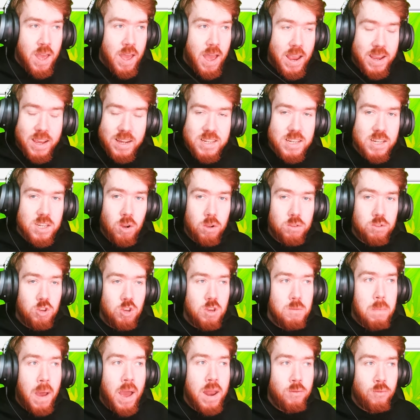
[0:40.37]
I guess that's not
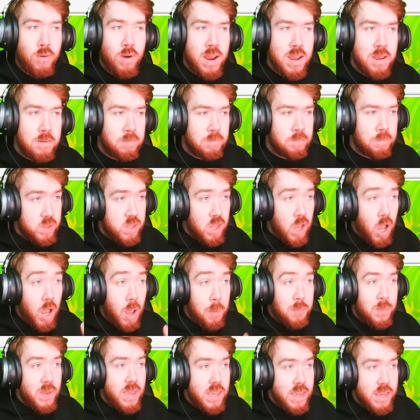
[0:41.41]
too bad, right? But the
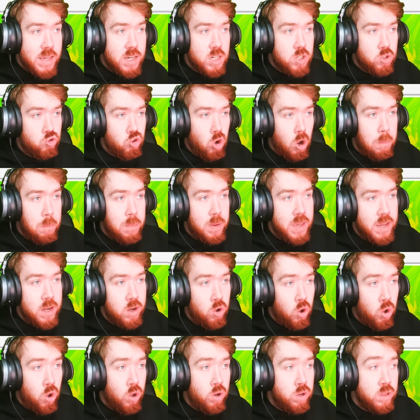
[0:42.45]
update is dropping
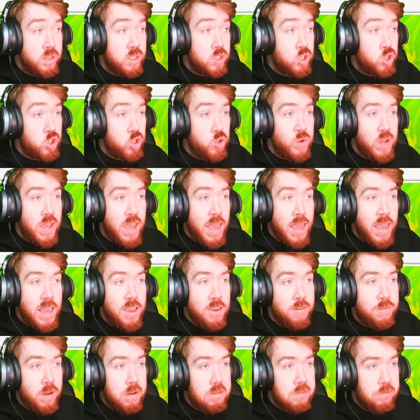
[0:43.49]
on June
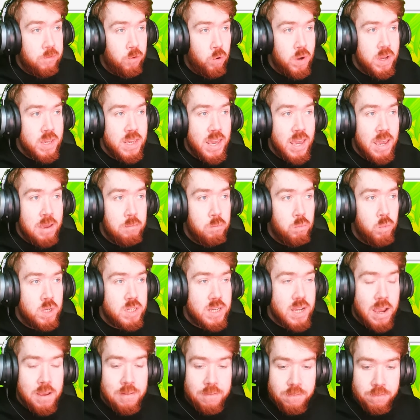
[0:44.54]
8th at 4 AM,
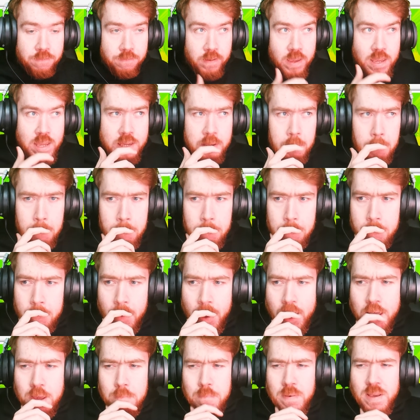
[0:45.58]
which I think
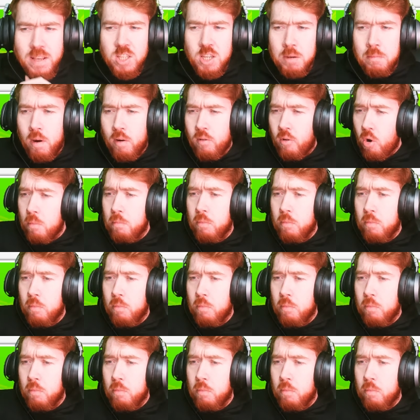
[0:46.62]
might be tomorrow.